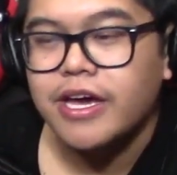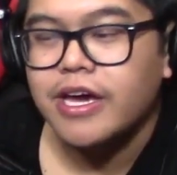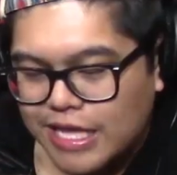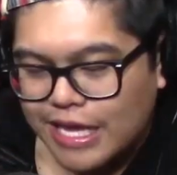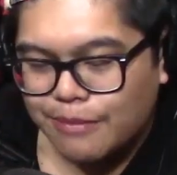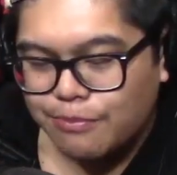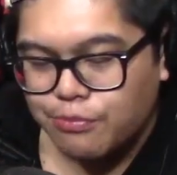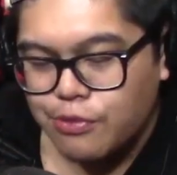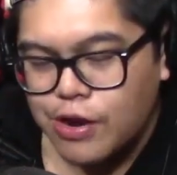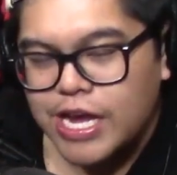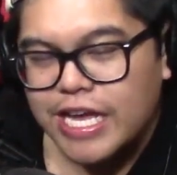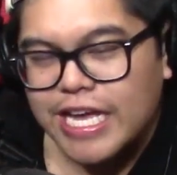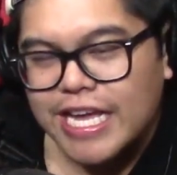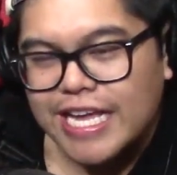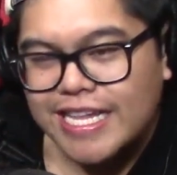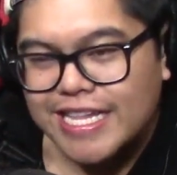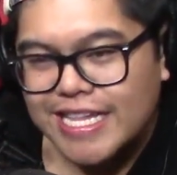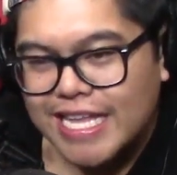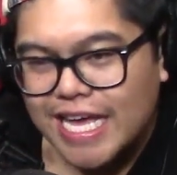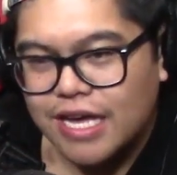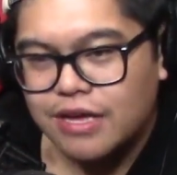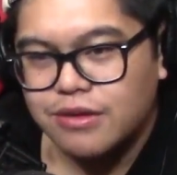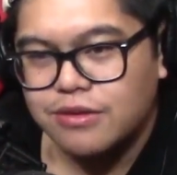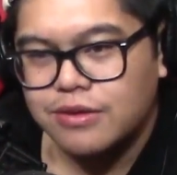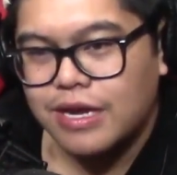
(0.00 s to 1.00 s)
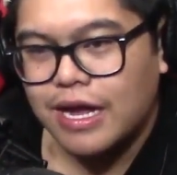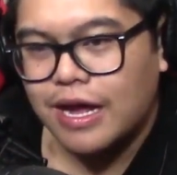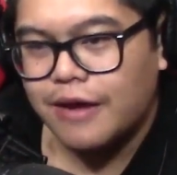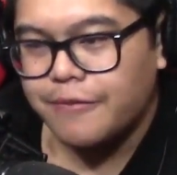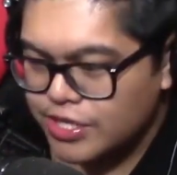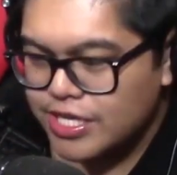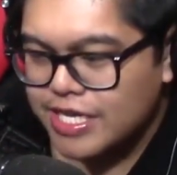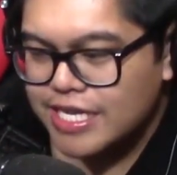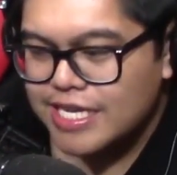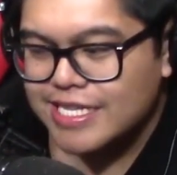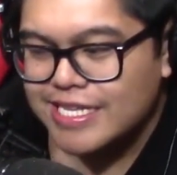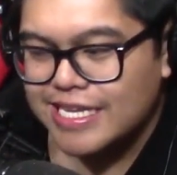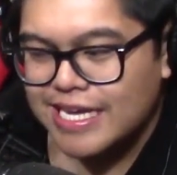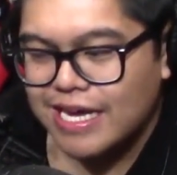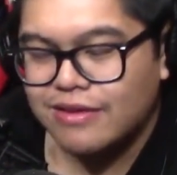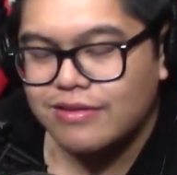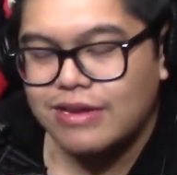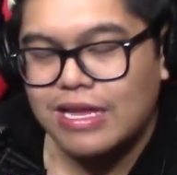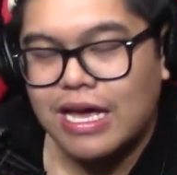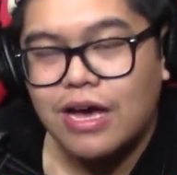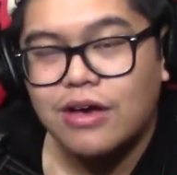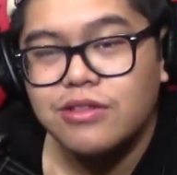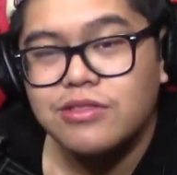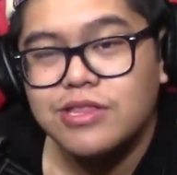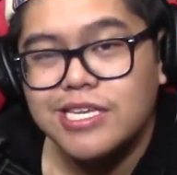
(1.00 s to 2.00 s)
Like breaking down
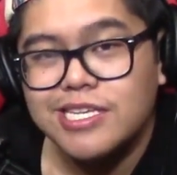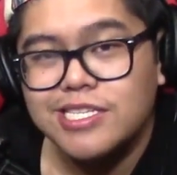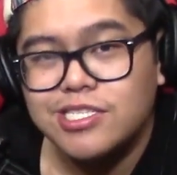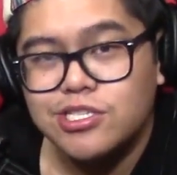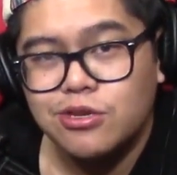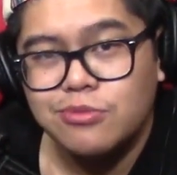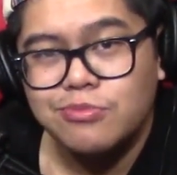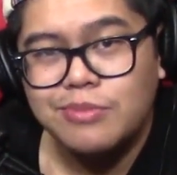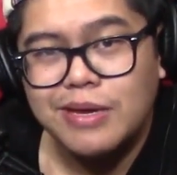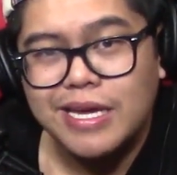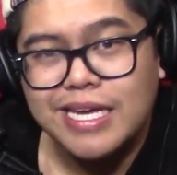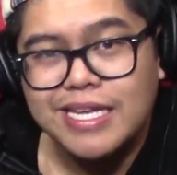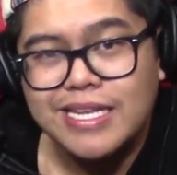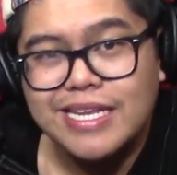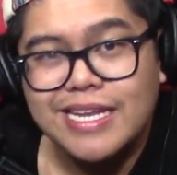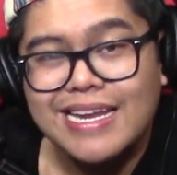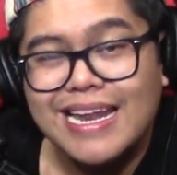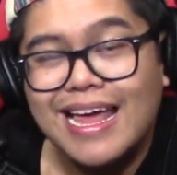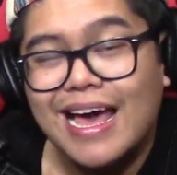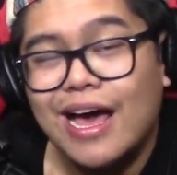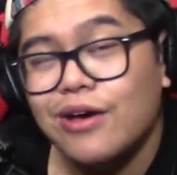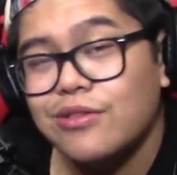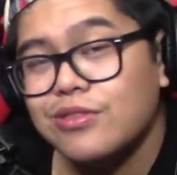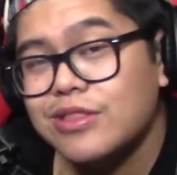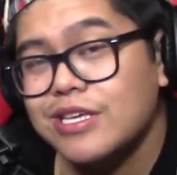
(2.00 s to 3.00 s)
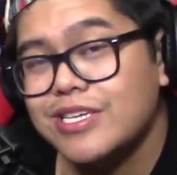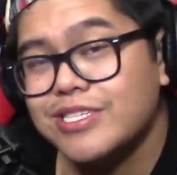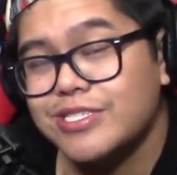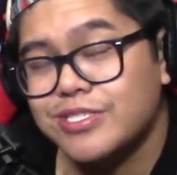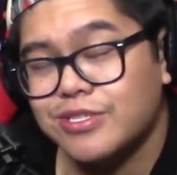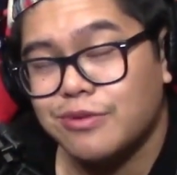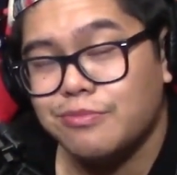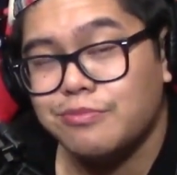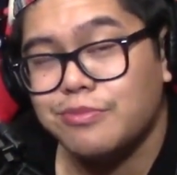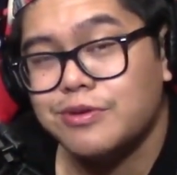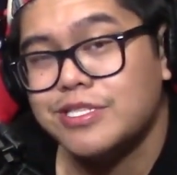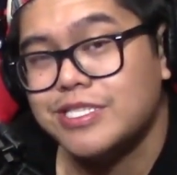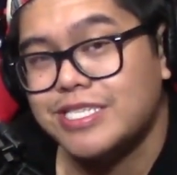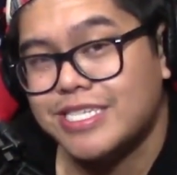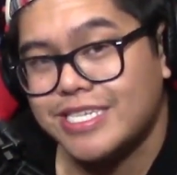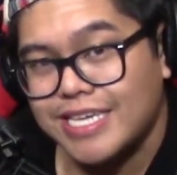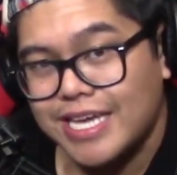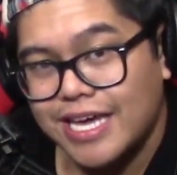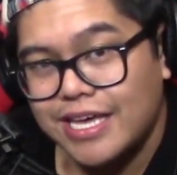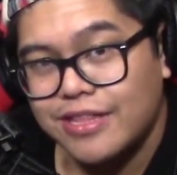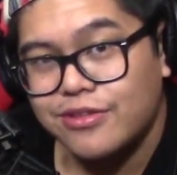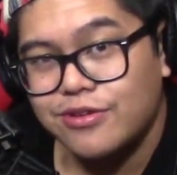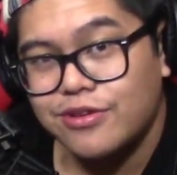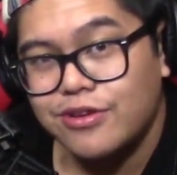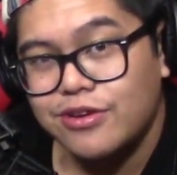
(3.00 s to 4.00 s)
how things are made and how things are put
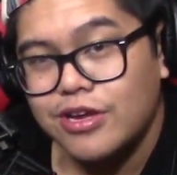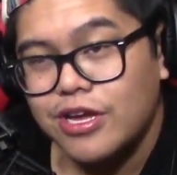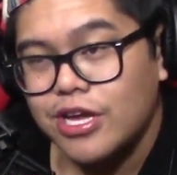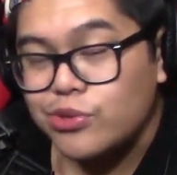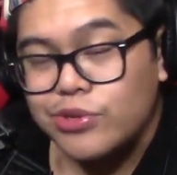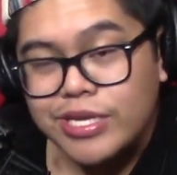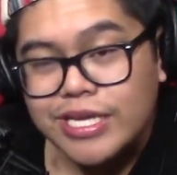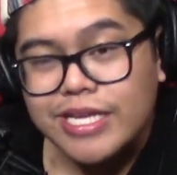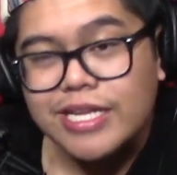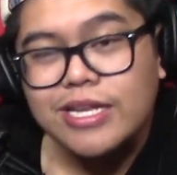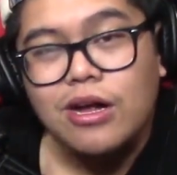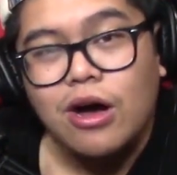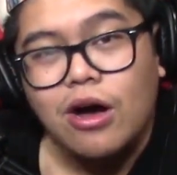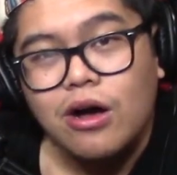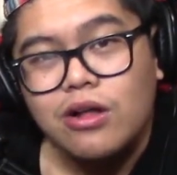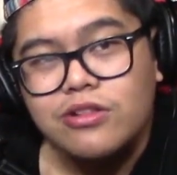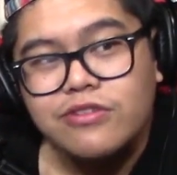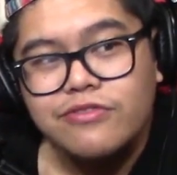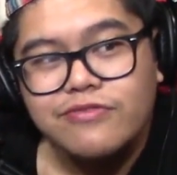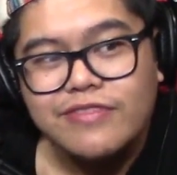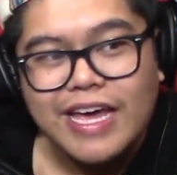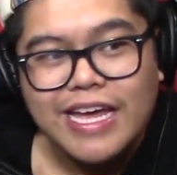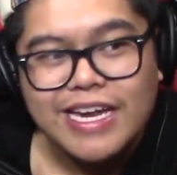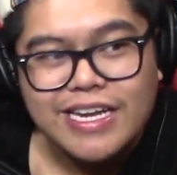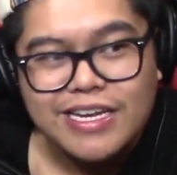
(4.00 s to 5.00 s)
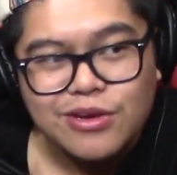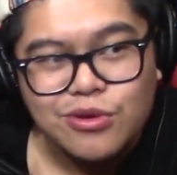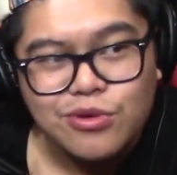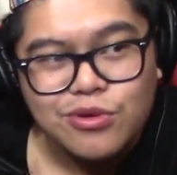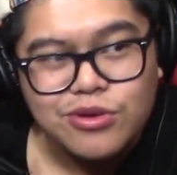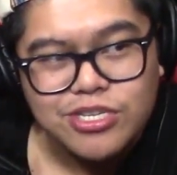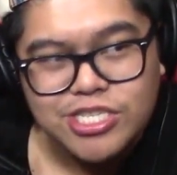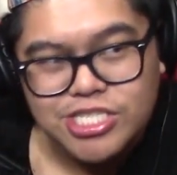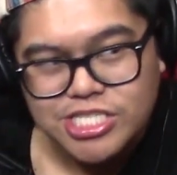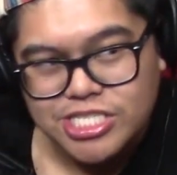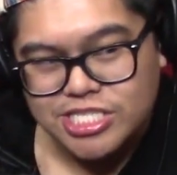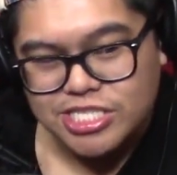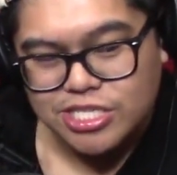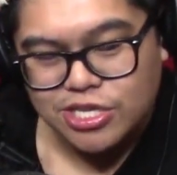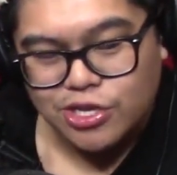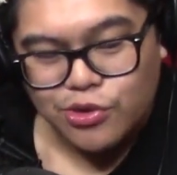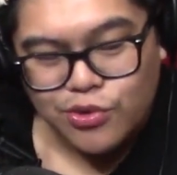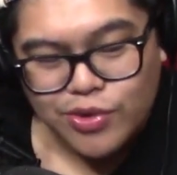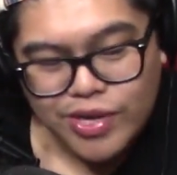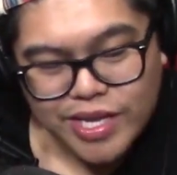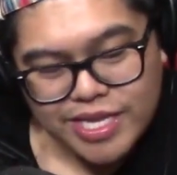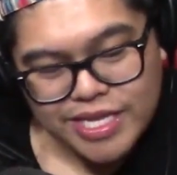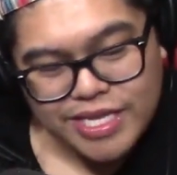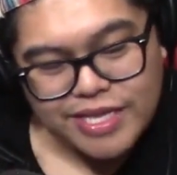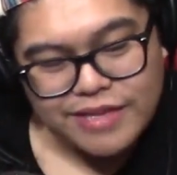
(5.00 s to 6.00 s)
together, you need all of that in order to just
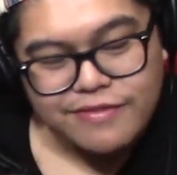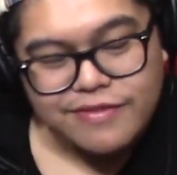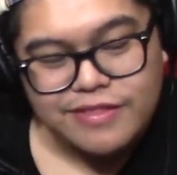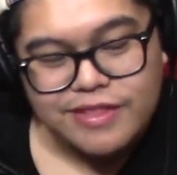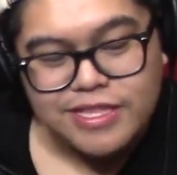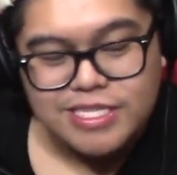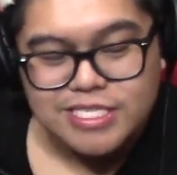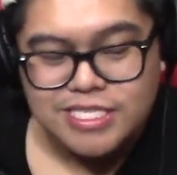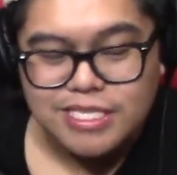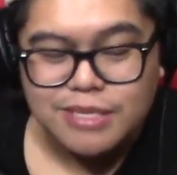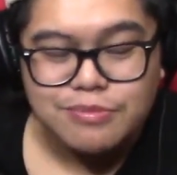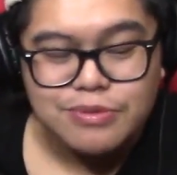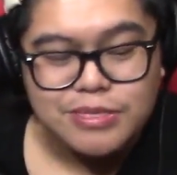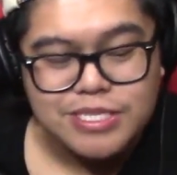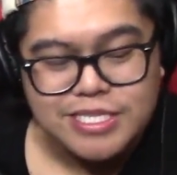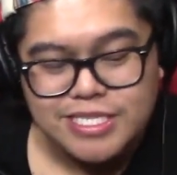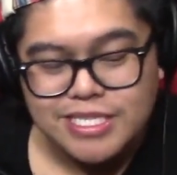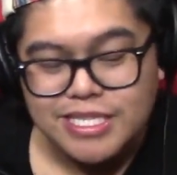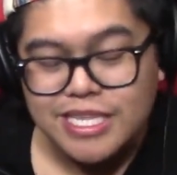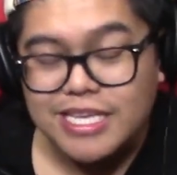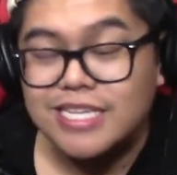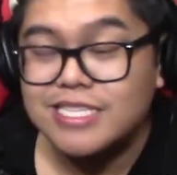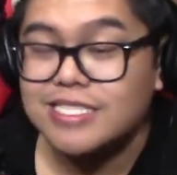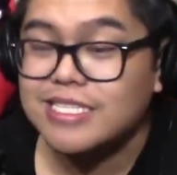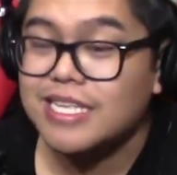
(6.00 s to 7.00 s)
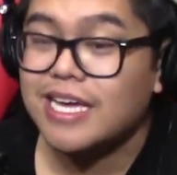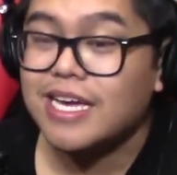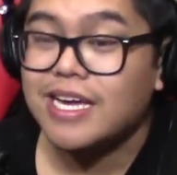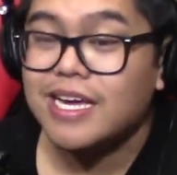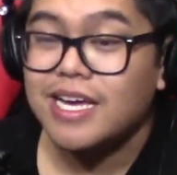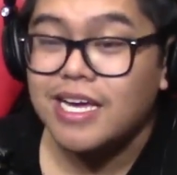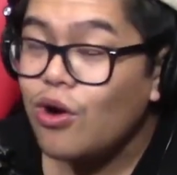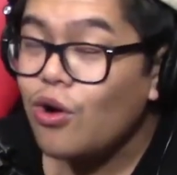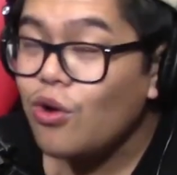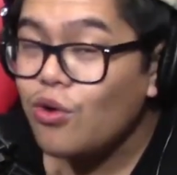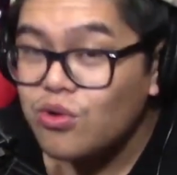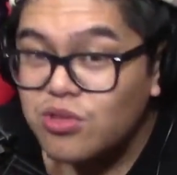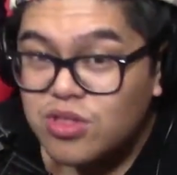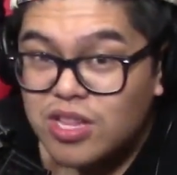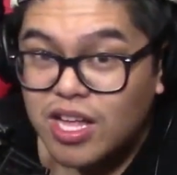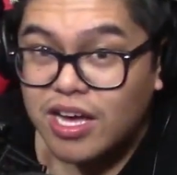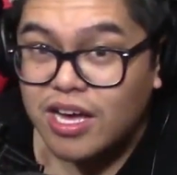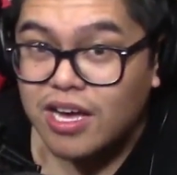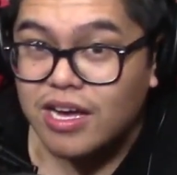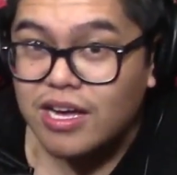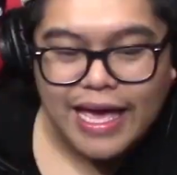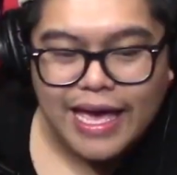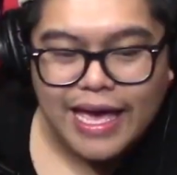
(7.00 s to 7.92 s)
create even the simplest things like cola